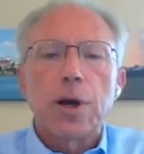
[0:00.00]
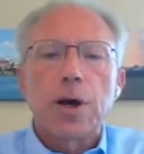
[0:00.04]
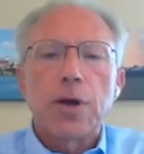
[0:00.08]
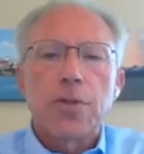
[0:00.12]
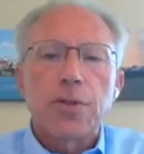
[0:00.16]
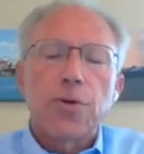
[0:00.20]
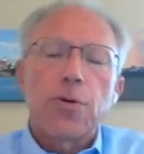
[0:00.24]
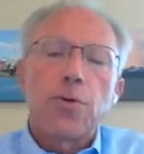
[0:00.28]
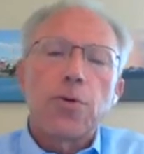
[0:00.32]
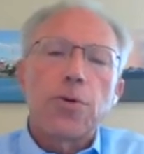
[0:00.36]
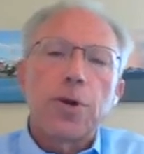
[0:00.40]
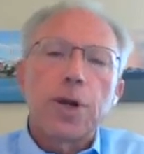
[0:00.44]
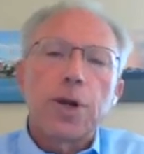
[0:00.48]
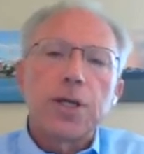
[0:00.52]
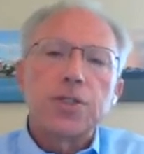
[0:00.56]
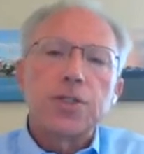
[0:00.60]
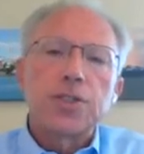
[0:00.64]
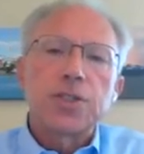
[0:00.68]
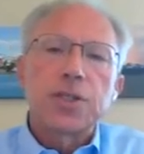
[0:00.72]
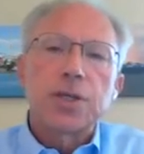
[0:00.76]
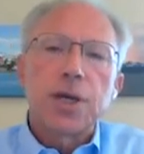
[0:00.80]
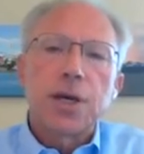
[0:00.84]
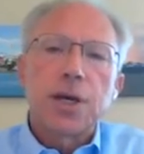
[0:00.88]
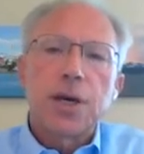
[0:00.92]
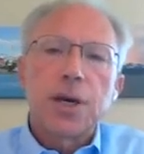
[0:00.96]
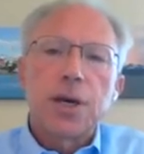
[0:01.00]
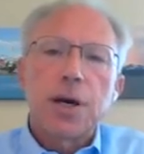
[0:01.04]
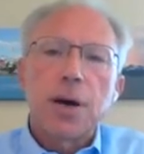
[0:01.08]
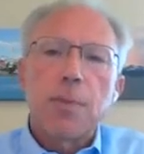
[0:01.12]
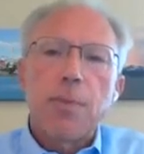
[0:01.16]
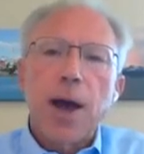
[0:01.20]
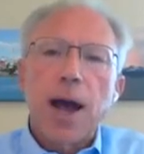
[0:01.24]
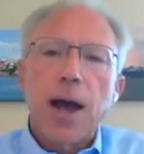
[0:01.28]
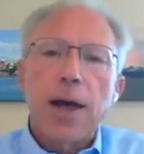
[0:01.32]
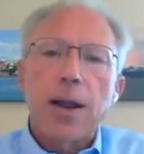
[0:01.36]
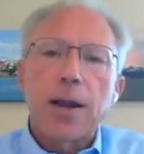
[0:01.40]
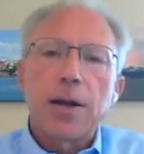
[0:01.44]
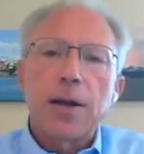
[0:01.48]
authorities
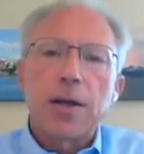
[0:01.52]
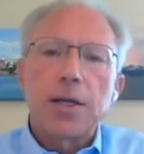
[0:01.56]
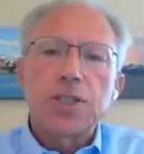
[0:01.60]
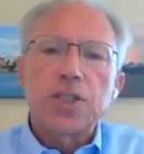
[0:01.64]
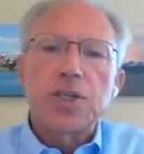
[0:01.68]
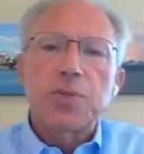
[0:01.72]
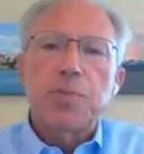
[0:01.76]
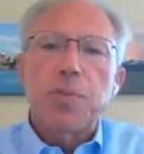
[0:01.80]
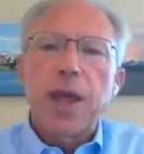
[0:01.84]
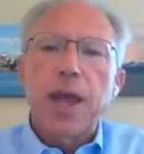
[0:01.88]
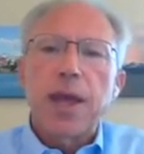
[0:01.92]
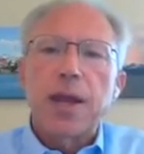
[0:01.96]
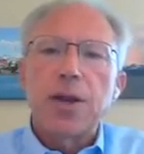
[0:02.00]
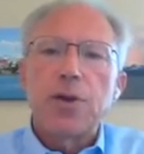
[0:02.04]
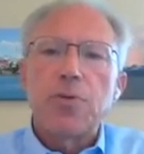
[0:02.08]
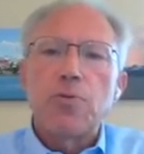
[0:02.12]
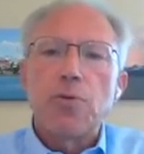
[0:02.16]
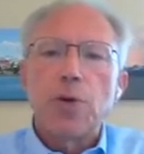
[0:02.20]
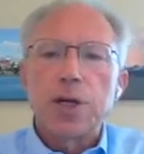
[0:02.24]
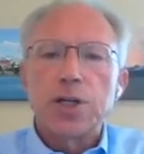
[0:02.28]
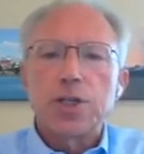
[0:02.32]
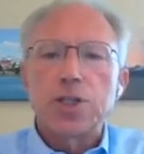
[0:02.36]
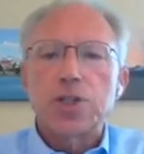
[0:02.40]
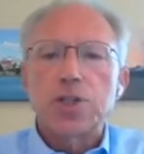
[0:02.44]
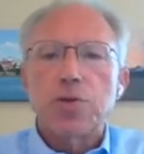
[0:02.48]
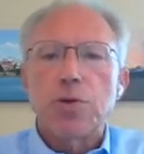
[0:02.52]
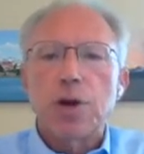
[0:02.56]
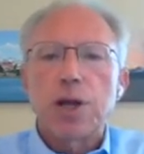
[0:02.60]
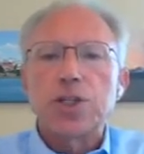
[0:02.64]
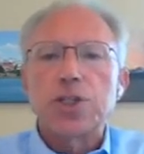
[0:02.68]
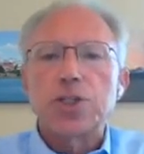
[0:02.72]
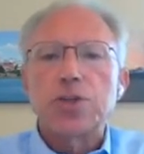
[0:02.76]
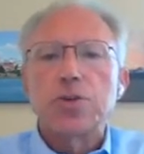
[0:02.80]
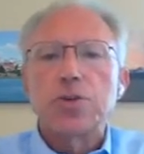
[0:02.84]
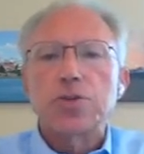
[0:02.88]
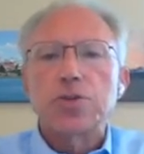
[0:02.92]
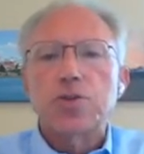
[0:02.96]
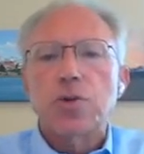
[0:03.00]
about an expanded
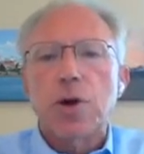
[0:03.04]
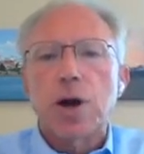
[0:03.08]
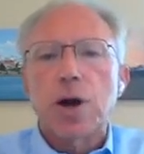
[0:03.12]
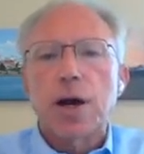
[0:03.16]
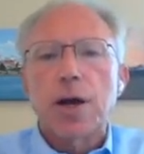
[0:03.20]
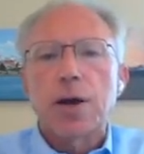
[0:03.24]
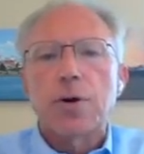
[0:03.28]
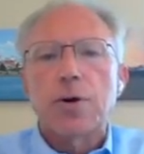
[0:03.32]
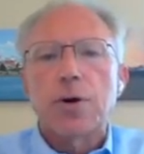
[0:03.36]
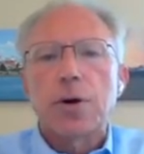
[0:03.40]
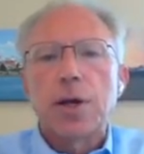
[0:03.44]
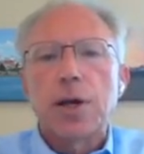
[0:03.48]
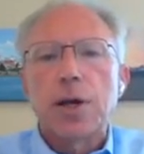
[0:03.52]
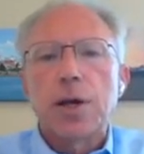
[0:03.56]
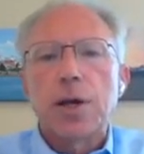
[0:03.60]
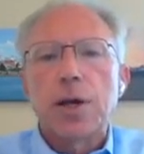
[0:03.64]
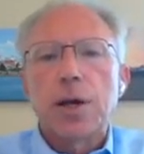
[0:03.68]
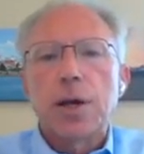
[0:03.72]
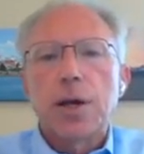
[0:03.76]
registrational trial.